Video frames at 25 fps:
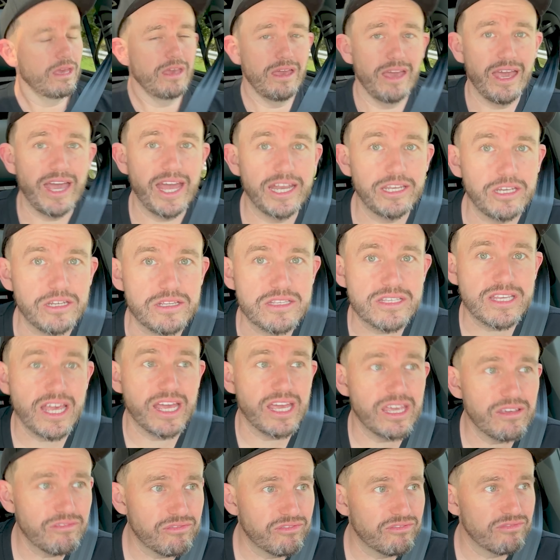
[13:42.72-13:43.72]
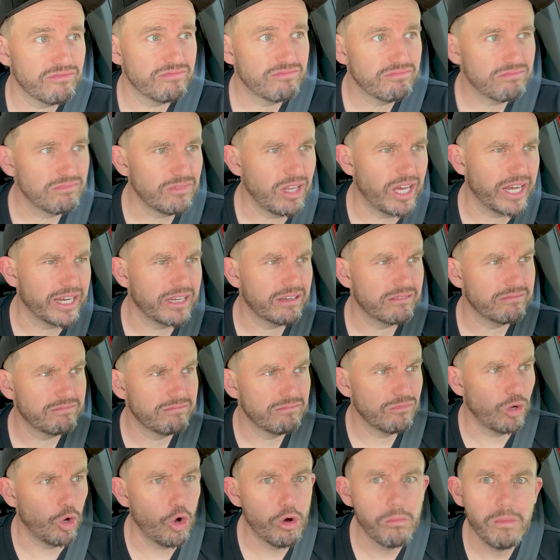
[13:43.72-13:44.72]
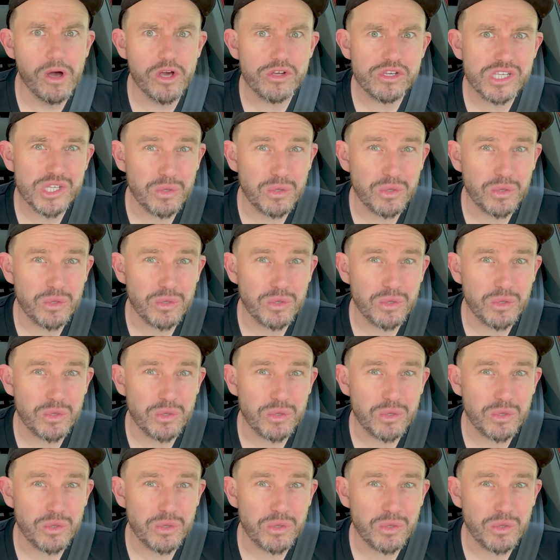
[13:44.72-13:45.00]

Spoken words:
And you'd save like almost